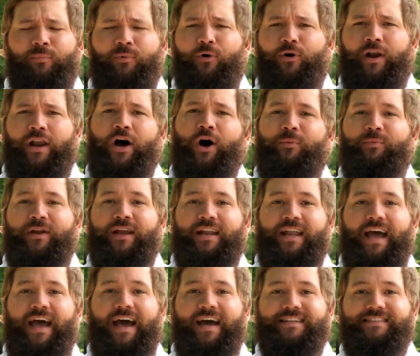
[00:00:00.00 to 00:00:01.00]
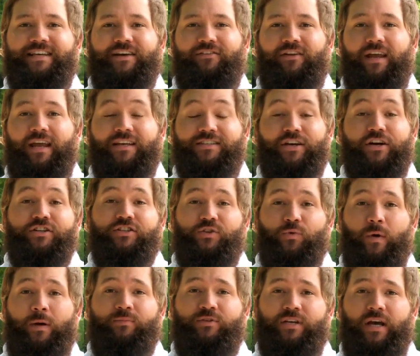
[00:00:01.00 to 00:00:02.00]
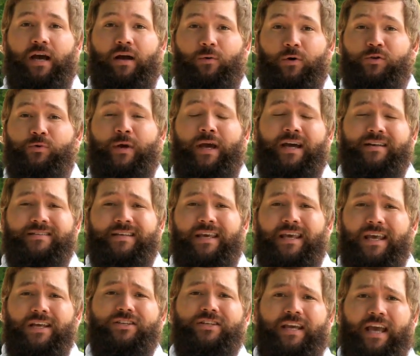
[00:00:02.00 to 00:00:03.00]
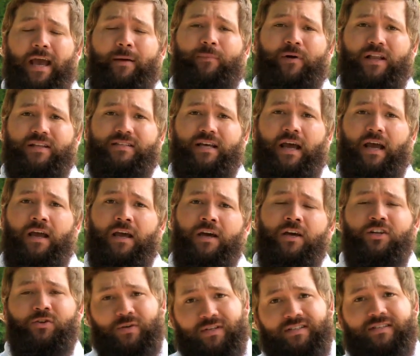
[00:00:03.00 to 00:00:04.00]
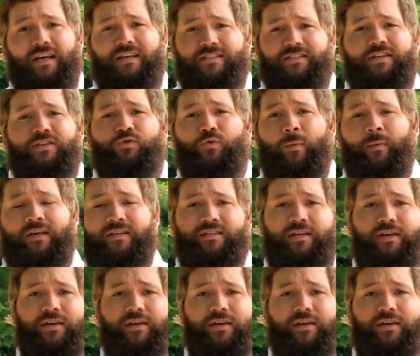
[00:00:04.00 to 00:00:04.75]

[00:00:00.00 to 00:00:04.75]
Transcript: important opening day activity is our swim check, which we ask each camper to take to assess their swimming